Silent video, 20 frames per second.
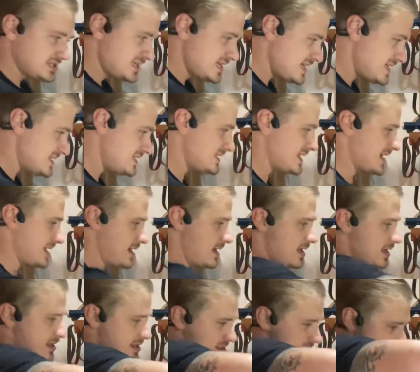teasing
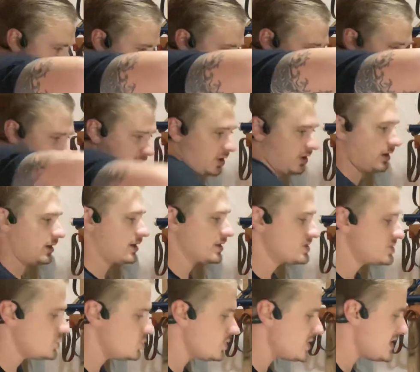that burr
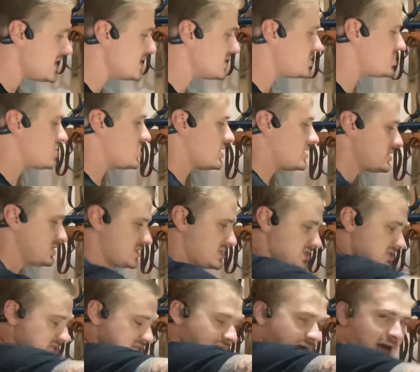to each
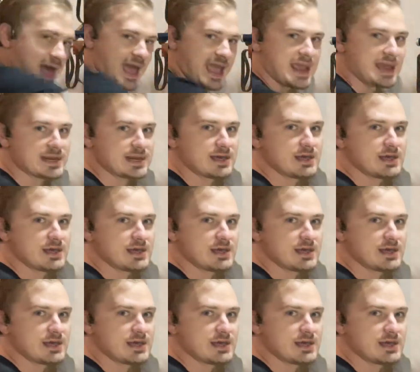side.